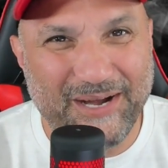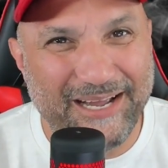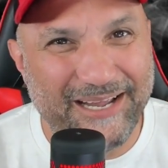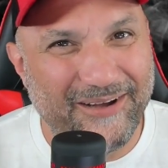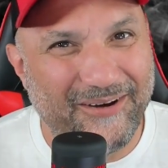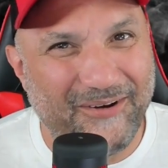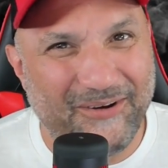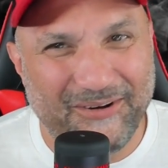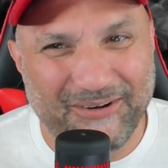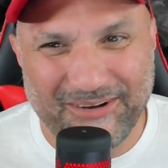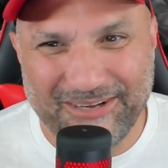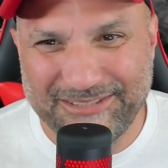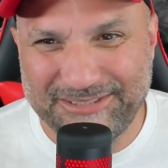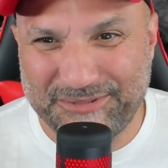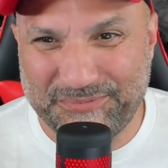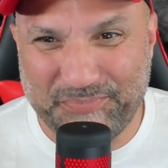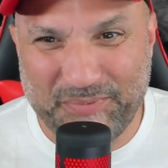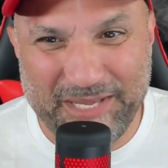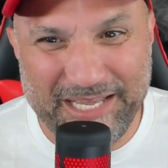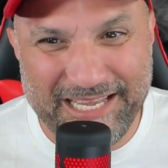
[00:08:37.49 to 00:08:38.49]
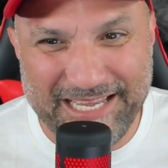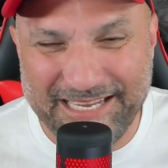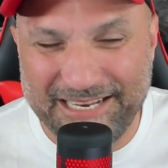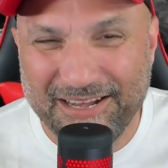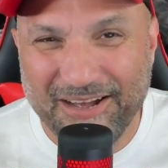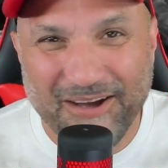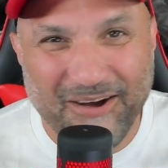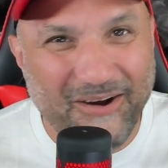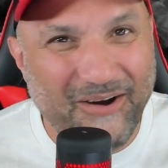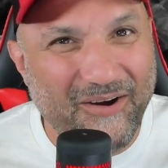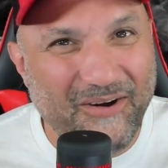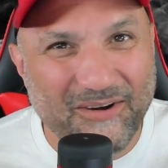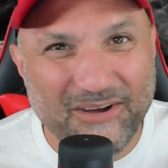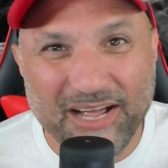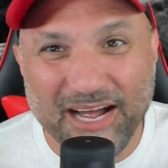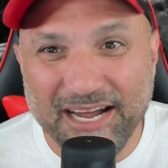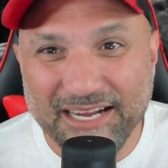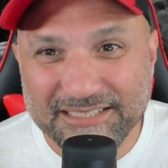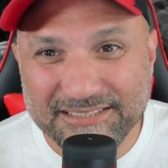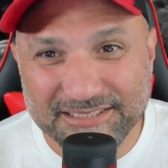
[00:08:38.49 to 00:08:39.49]
all speed. All
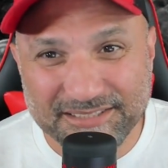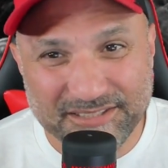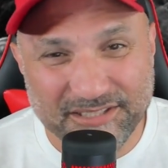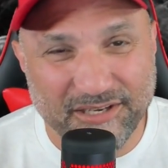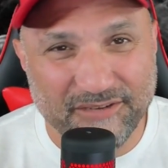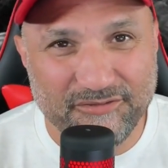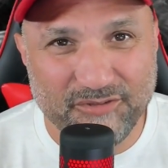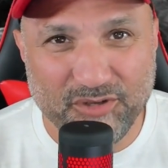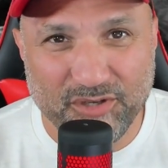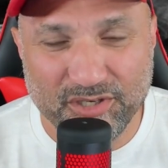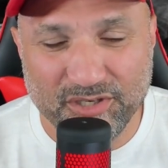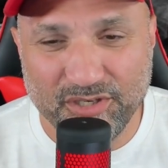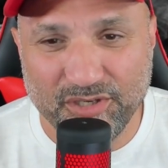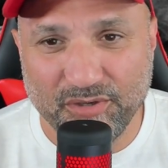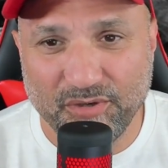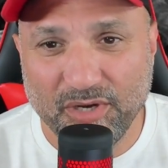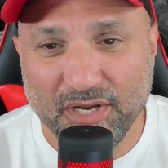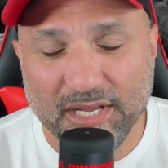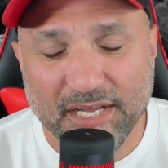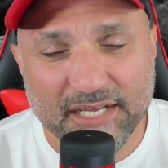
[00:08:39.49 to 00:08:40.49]
kinds of stuff you can do.